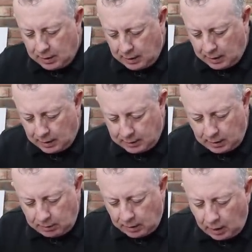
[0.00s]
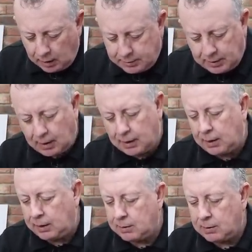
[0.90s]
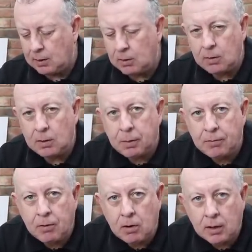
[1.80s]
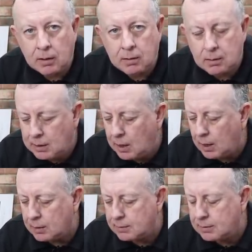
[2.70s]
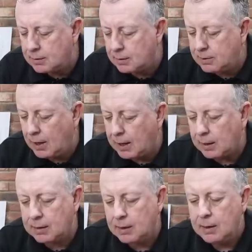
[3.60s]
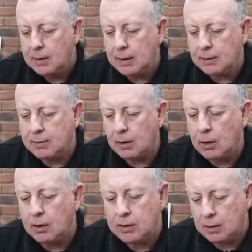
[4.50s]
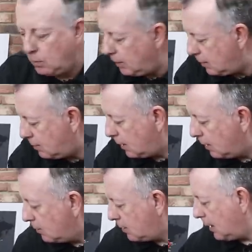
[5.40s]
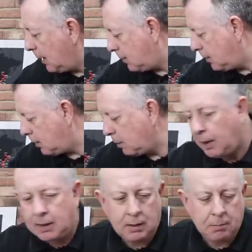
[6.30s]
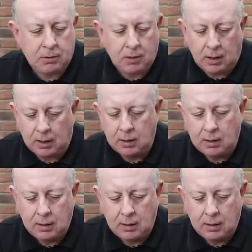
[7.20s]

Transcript: The only last thing I need to do before I cut the tank is to earth it with this thing that's connected to the back of the machine,